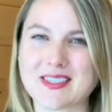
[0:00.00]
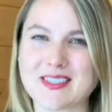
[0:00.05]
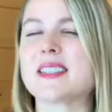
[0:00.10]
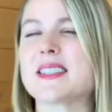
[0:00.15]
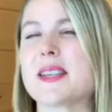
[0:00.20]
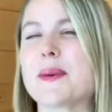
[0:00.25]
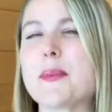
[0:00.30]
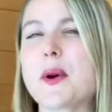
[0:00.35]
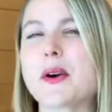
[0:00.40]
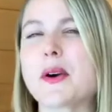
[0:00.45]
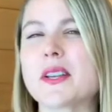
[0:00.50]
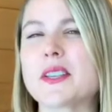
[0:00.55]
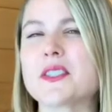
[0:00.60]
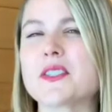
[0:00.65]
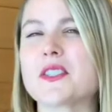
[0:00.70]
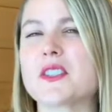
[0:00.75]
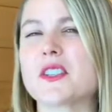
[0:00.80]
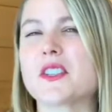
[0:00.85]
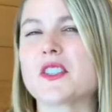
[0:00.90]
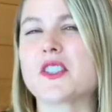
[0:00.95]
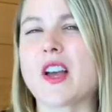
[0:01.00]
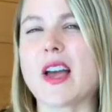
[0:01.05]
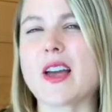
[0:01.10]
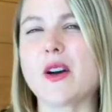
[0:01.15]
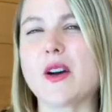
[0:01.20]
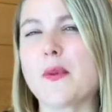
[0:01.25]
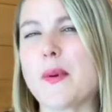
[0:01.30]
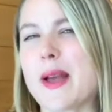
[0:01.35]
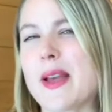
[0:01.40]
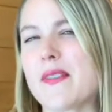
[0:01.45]
Some artists shy
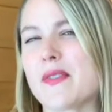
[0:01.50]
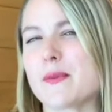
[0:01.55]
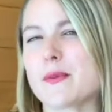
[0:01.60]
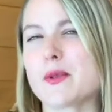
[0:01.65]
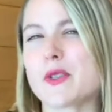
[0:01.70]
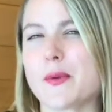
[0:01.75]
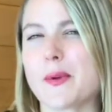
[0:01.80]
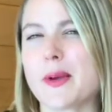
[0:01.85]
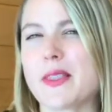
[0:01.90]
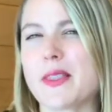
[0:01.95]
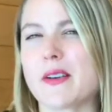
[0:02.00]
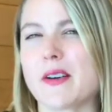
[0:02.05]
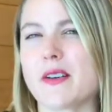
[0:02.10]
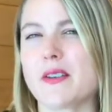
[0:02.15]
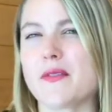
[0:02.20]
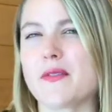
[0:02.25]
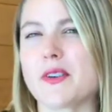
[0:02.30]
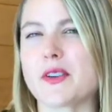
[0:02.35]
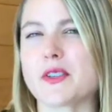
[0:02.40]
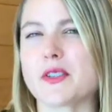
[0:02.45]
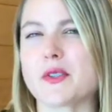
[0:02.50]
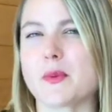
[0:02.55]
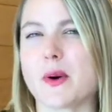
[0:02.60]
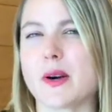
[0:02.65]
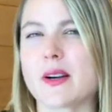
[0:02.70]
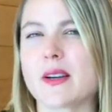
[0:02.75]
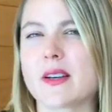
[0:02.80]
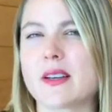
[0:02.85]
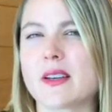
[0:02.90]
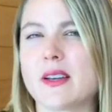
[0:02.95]
away from showing their unfinished
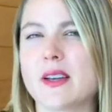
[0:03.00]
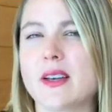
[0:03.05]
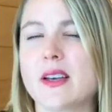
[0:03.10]
work,